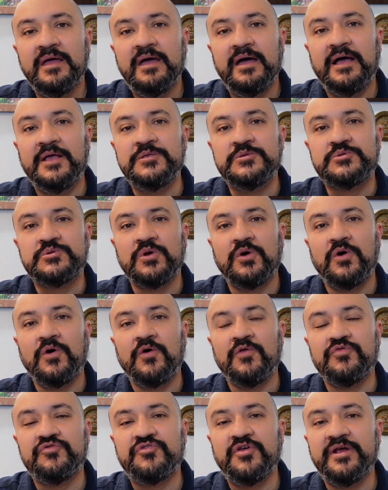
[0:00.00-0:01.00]
And
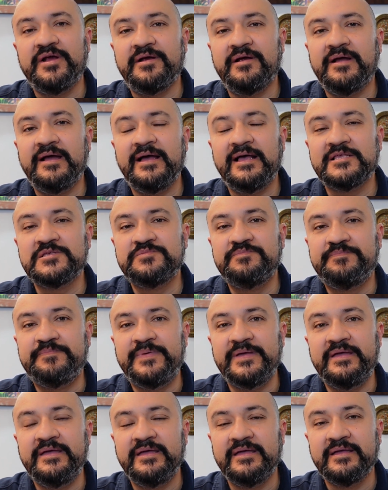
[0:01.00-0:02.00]
so there has
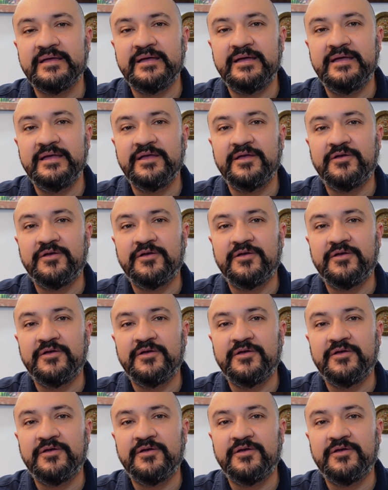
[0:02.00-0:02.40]
been